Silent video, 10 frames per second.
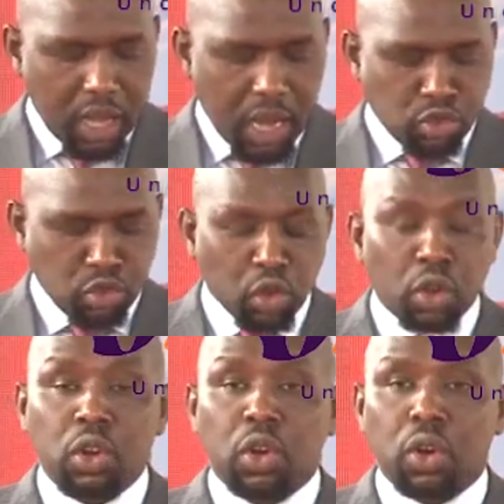As you
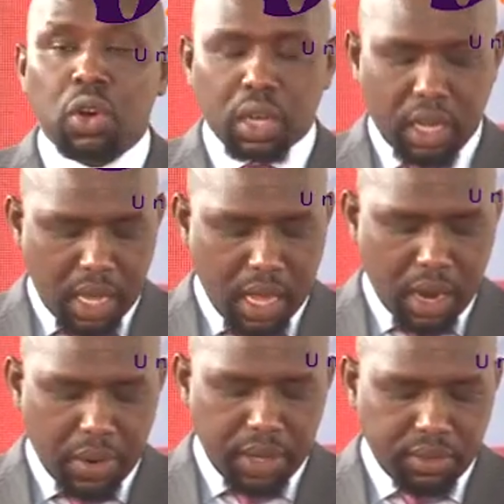all know, Kenya
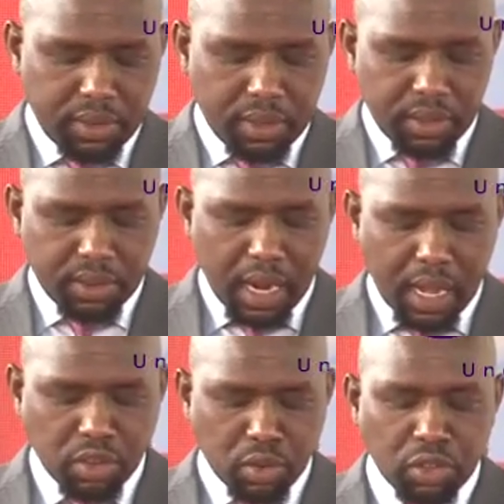Airways is a
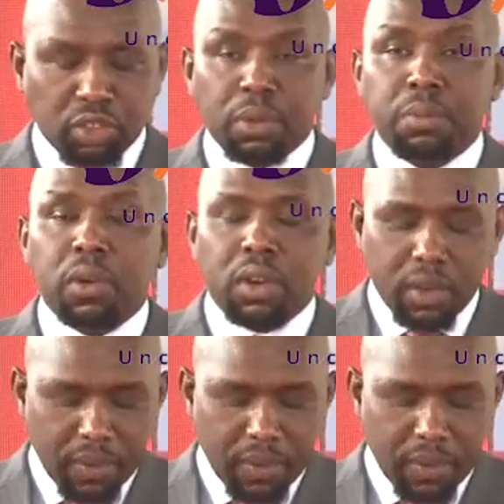national symbol